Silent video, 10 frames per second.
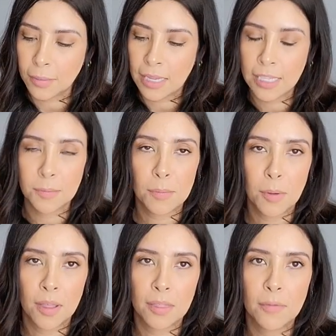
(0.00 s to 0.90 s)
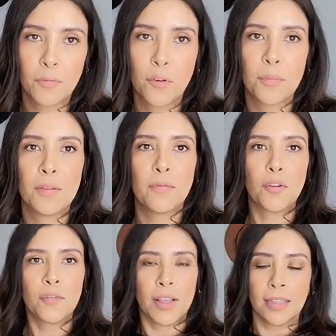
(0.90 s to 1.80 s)
My husband bought them for me
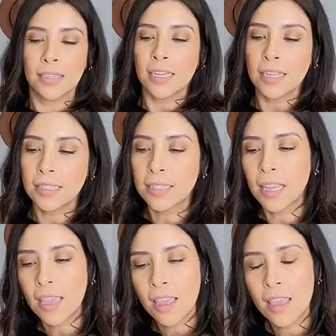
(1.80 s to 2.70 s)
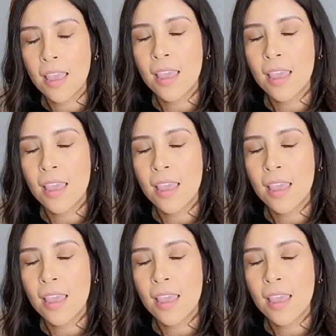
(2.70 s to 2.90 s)
for Valentine's Day,